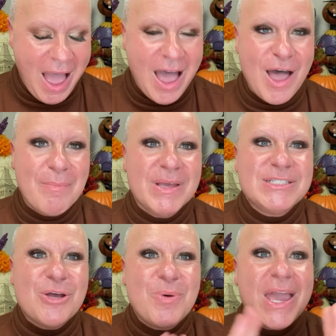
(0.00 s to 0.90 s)
Um,
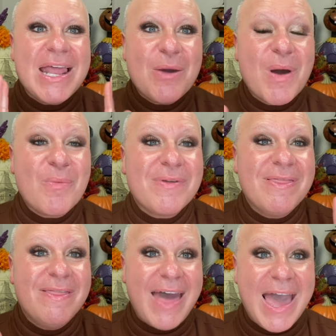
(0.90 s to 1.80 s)
so anyway,
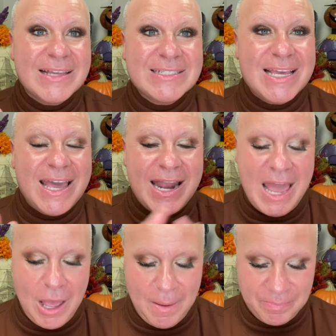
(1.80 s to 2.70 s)
with that said,
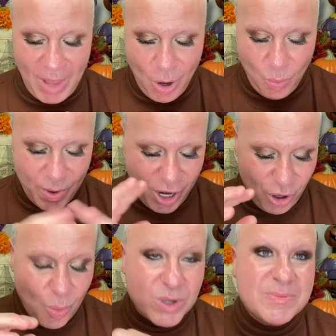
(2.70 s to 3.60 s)
um, we are
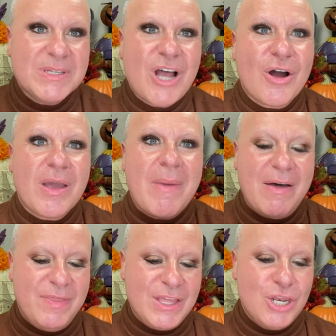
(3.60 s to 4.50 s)
going to be talking
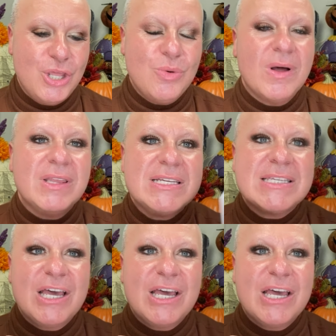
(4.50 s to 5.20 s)
about the new Lisa